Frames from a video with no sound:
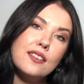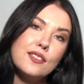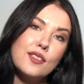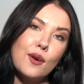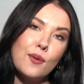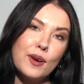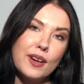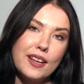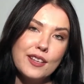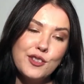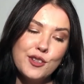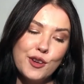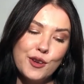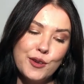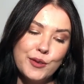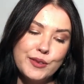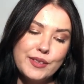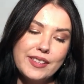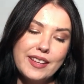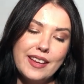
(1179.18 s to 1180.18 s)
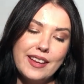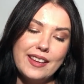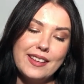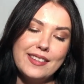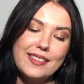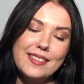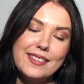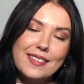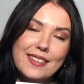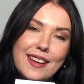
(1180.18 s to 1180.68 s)
what I chose
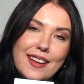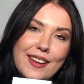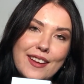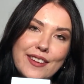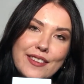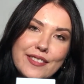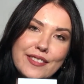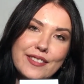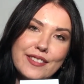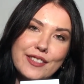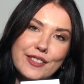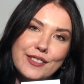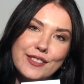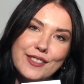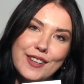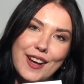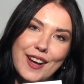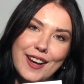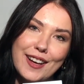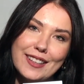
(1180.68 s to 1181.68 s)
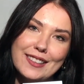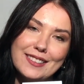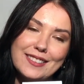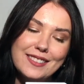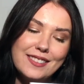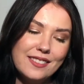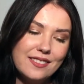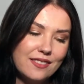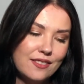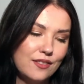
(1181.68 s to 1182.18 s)
is Dosan.
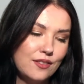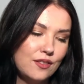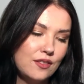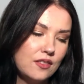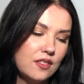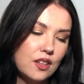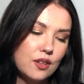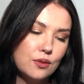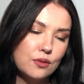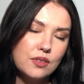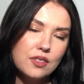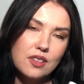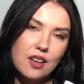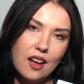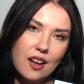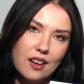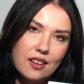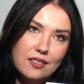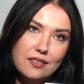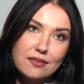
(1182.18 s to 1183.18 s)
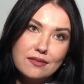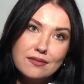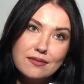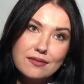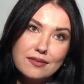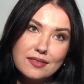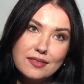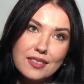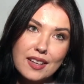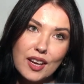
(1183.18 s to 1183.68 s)

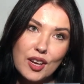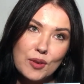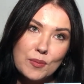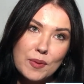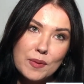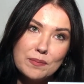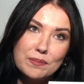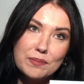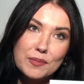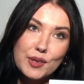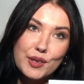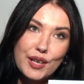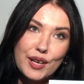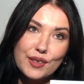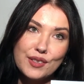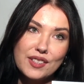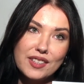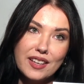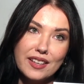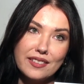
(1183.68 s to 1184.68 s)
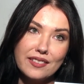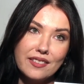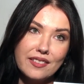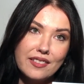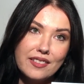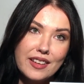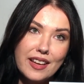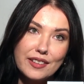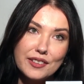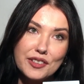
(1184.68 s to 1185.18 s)
I hope I'm pronouncing
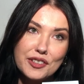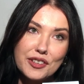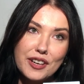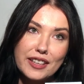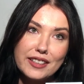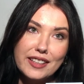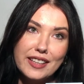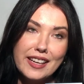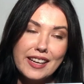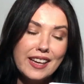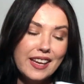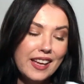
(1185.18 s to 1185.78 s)
that correctly.